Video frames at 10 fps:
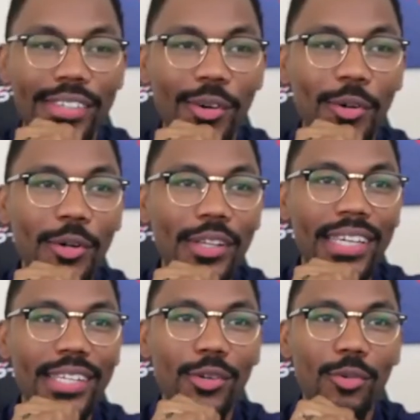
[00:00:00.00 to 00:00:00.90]

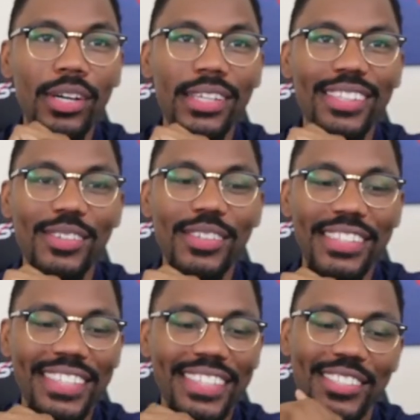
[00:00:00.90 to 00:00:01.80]
Orlando,
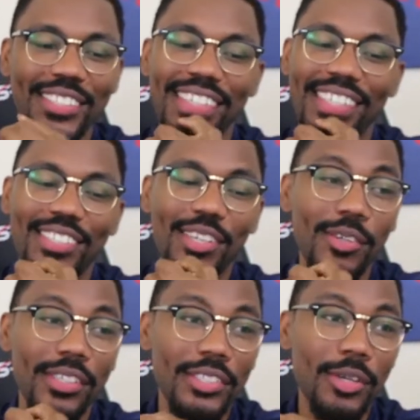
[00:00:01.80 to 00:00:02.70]
so
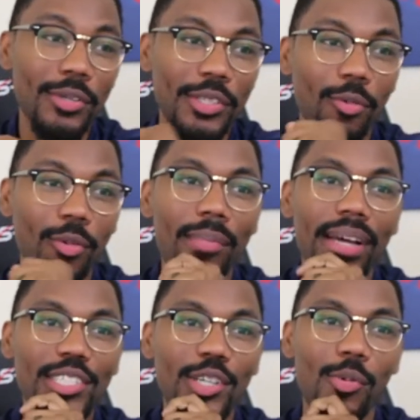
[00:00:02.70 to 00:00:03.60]
the way my
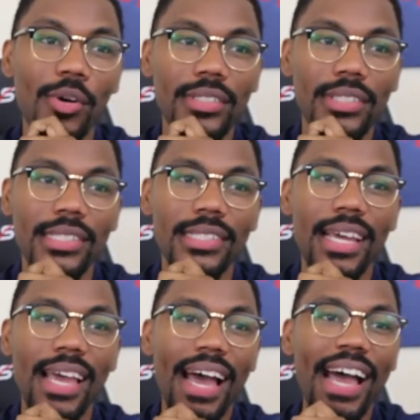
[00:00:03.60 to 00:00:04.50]
show works is
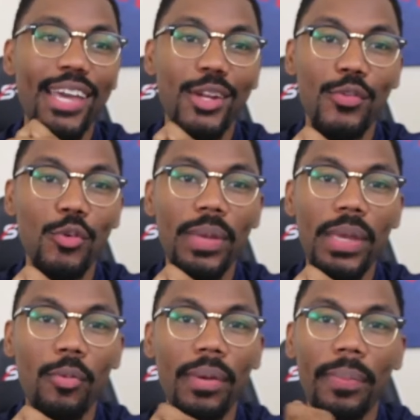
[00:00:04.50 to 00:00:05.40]
I interview
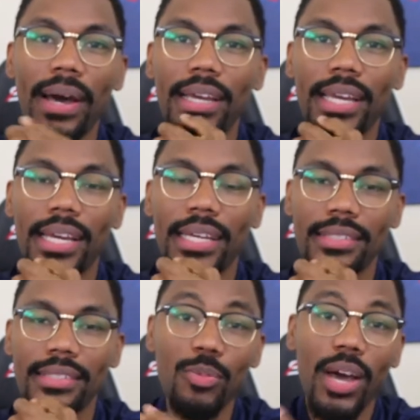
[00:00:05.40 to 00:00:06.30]
people with podcasts.
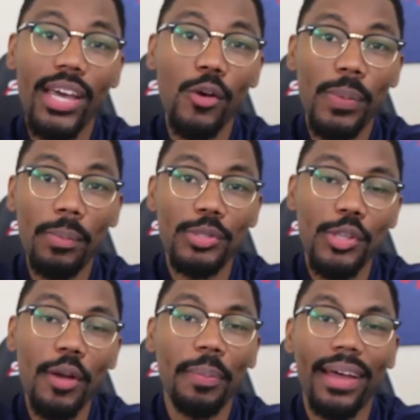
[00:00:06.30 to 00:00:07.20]
That's why I help people
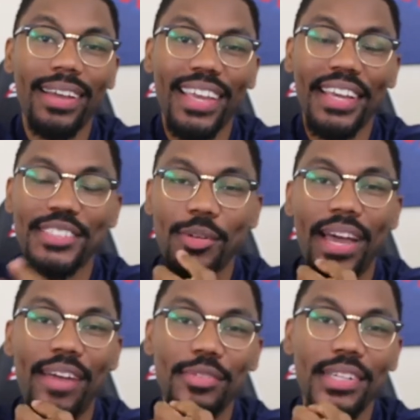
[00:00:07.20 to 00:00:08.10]
start podcasts. So
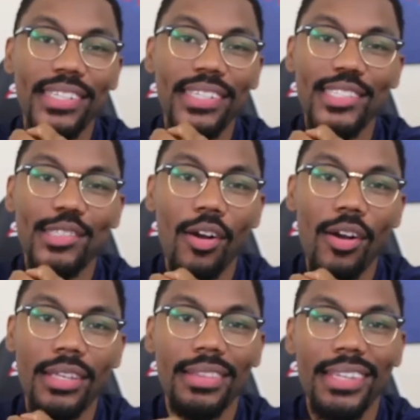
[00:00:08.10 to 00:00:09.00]
after they get
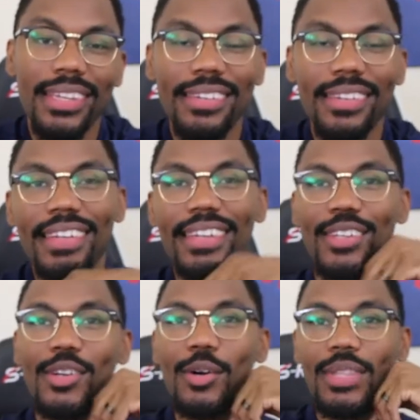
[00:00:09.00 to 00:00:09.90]
started, then,
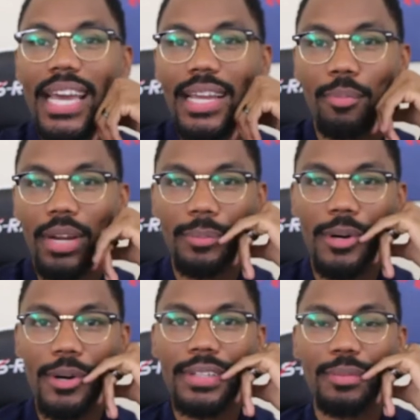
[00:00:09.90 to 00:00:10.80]
you know, then I can bring them
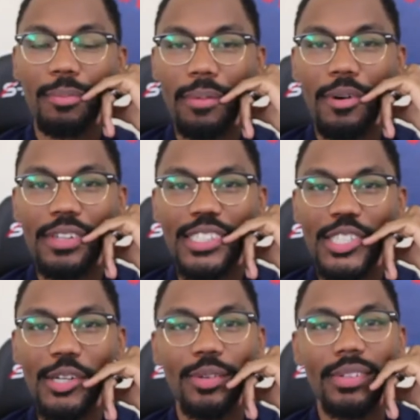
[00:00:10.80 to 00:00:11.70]
on the
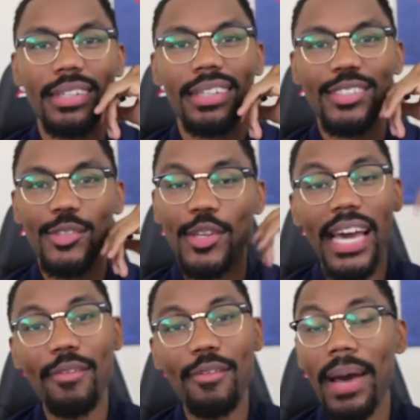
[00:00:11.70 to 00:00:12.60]
show. So you got
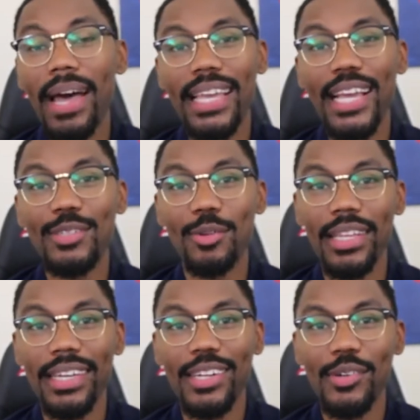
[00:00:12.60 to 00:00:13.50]
to have a podcast, Orlando.